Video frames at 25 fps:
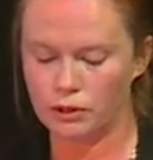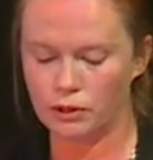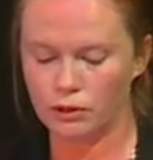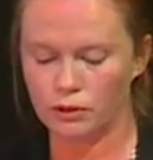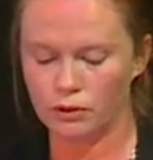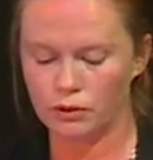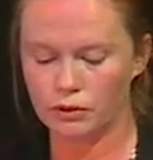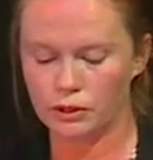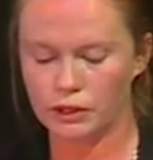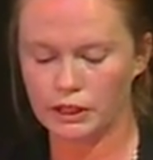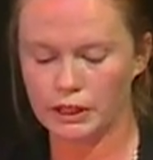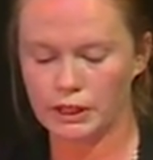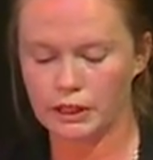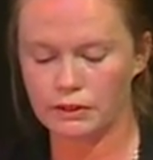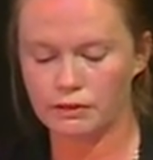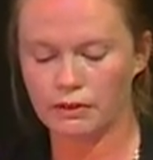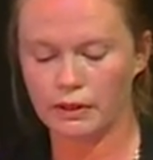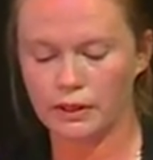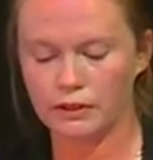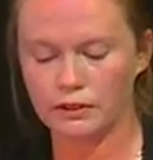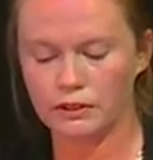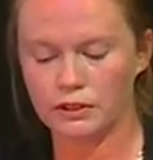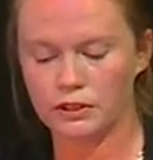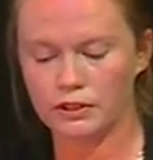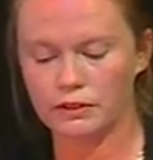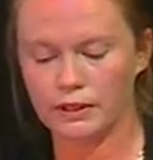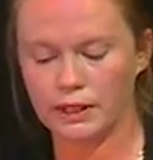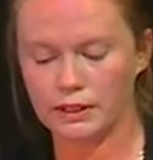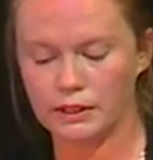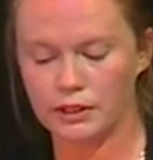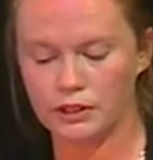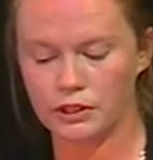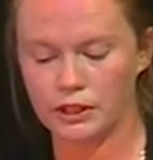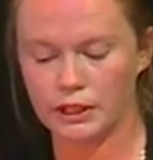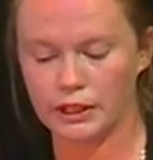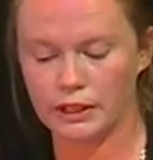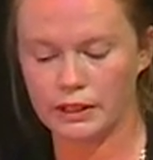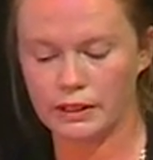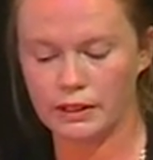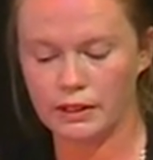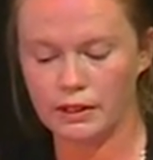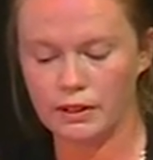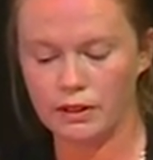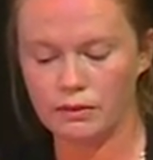launch its final strategy